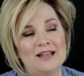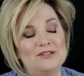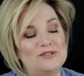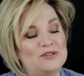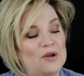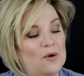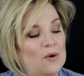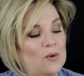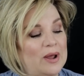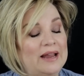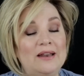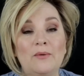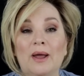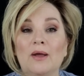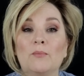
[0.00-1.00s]
So
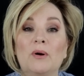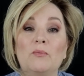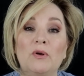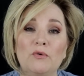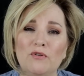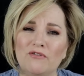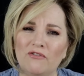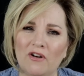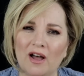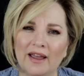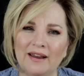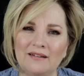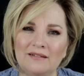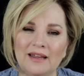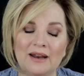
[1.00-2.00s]
anyway, but we were
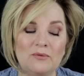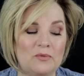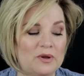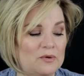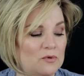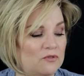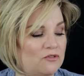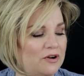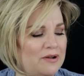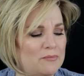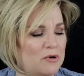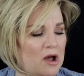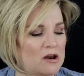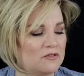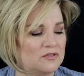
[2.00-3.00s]
fine and we were very
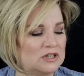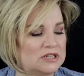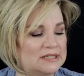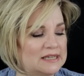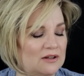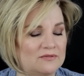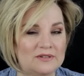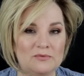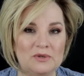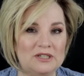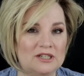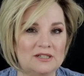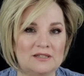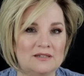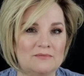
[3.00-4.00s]
proud of ourselves. We
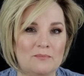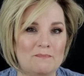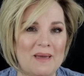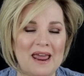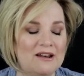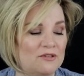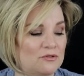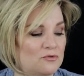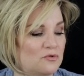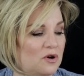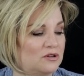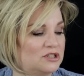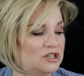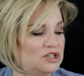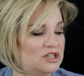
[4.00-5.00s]
just made it through
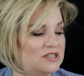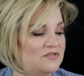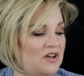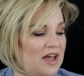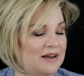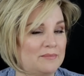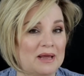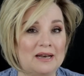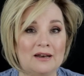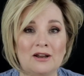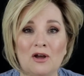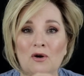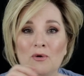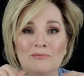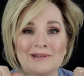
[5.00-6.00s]
Ulta just fine, made it
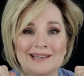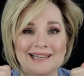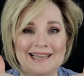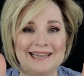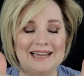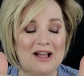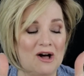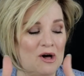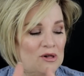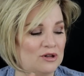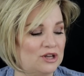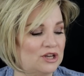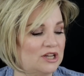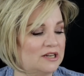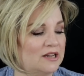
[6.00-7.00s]
home, all
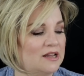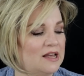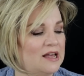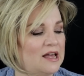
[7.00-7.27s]
good.